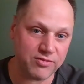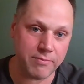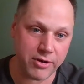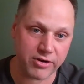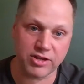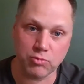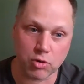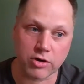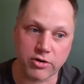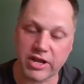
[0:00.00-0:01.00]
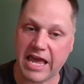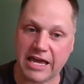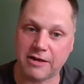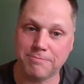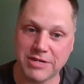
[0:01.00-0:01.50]
American worker.
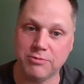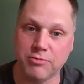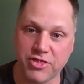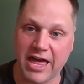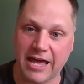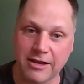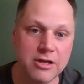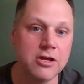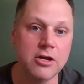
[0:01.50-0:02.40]
Can't compete with that.